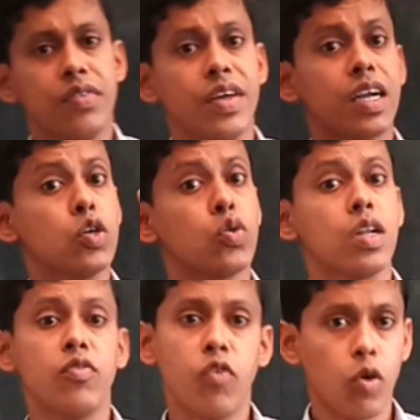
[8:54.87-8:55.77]
There are
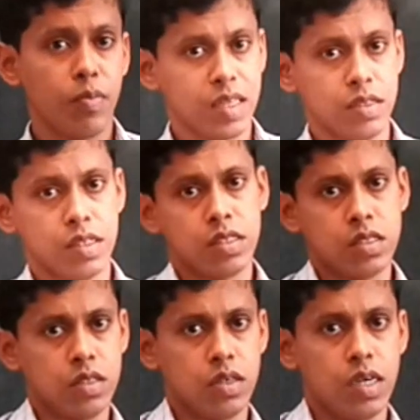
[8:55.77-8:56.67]
totally 4
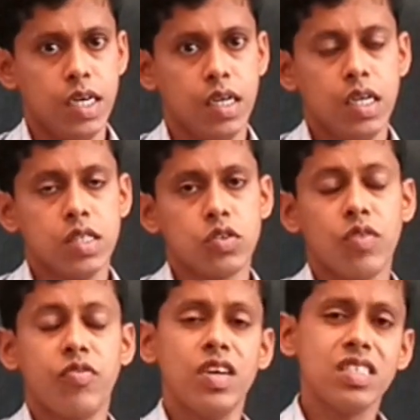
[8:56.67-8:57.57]
methods. Alright. So,
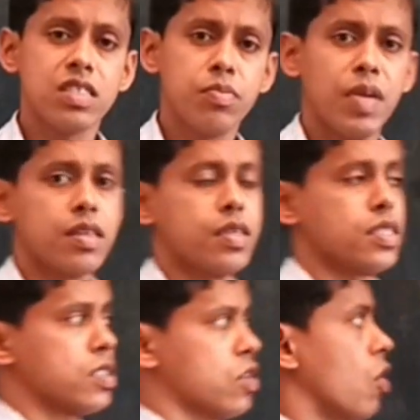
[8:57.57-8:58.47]
the first method
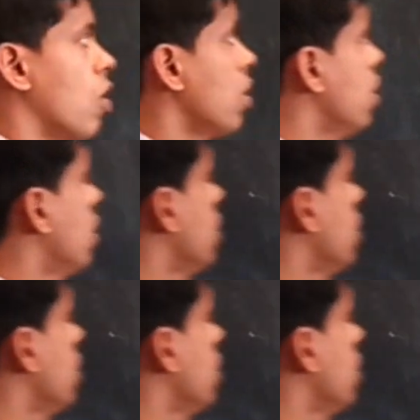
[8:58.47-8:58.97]
is called